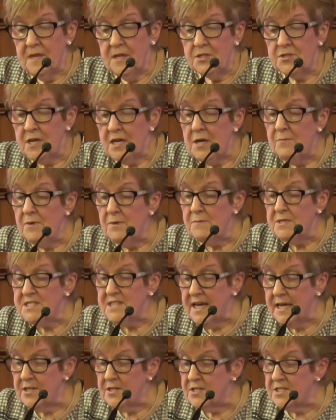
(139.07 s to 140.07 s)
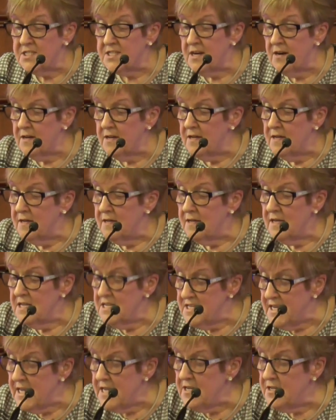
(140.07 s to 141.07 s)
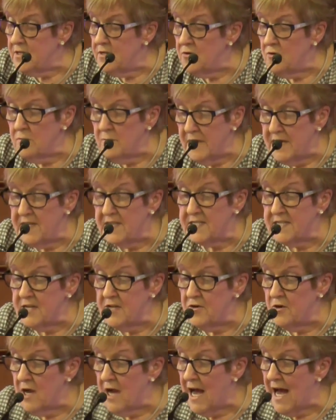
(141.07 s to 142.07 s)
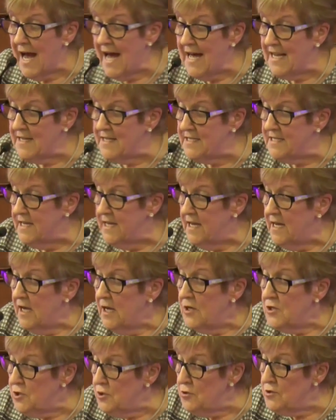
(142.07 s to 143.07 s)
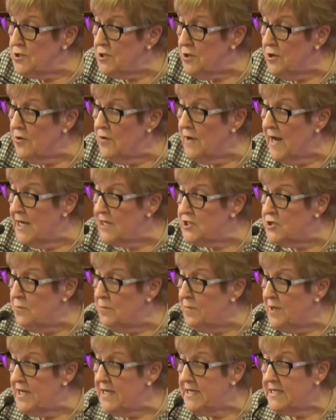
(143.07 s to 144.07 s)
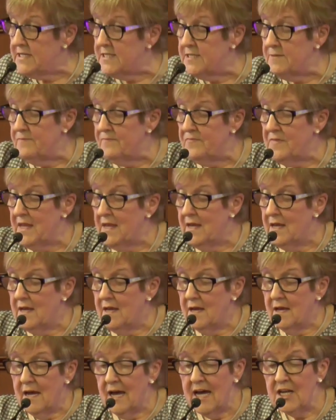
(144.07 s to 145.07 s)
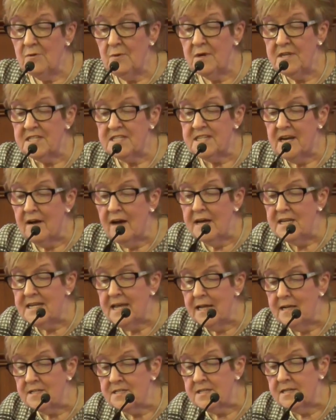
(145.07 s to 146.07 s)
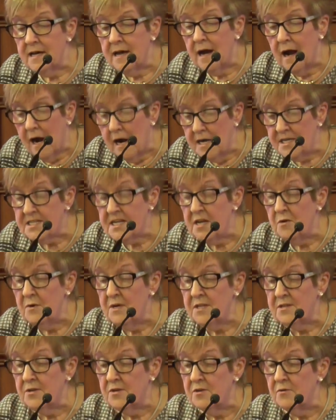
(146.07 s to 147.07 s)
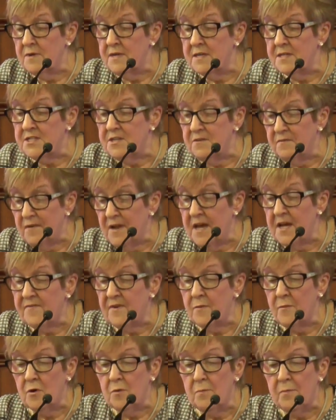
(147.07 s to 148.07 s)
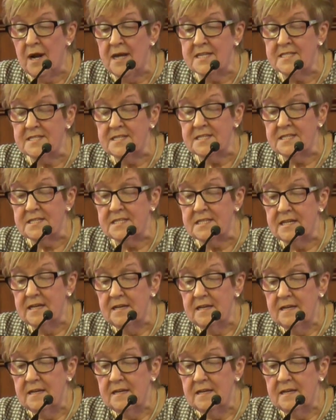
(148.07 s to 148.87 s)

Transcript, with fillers: So Abram said to Sarah, Indeed, your maid is in your hand. Do to her as you please. And when Sarai dealt harshly with her, she fled from her presence.